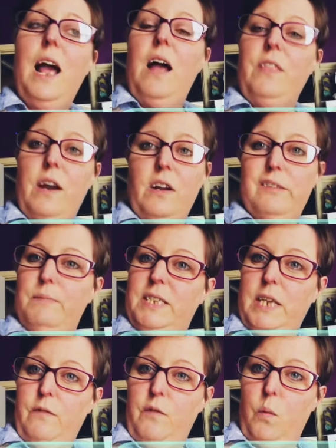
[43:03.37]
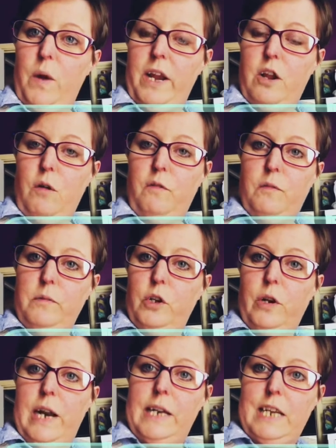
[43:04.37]
And then I'll give myself a week off from
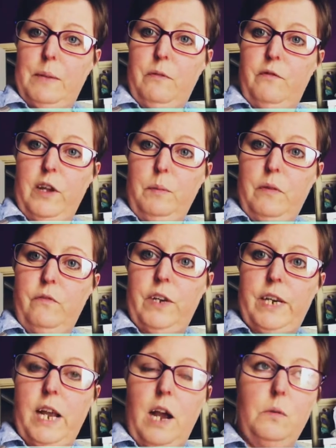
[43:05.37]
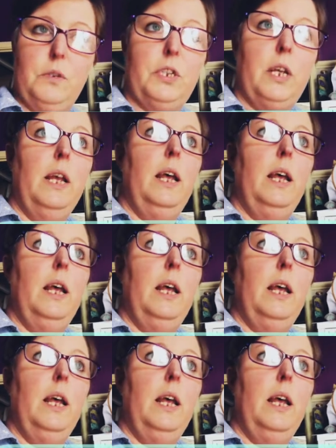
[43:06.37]
doing any type of filming videos.